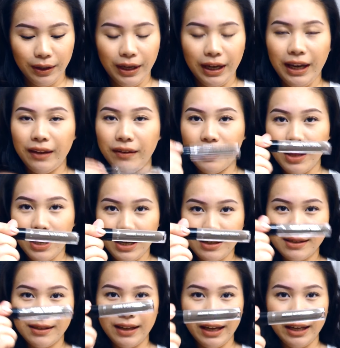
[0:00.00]
in
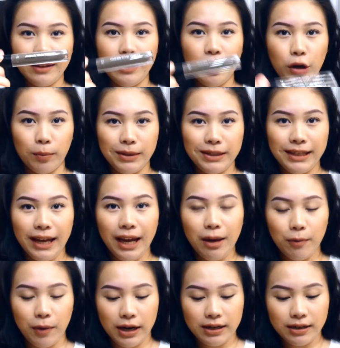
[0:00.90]
this like the Urban
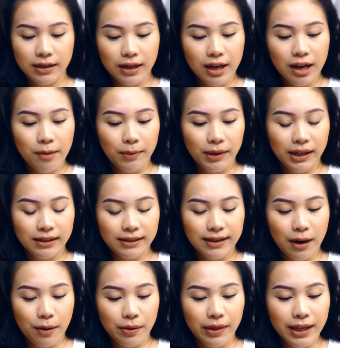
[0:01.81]
Decay one, because
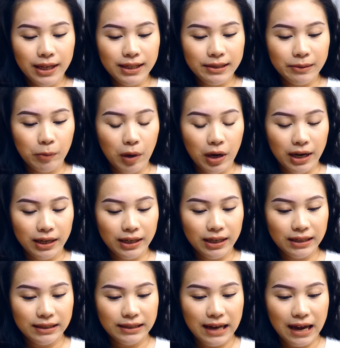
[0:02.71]
now this one is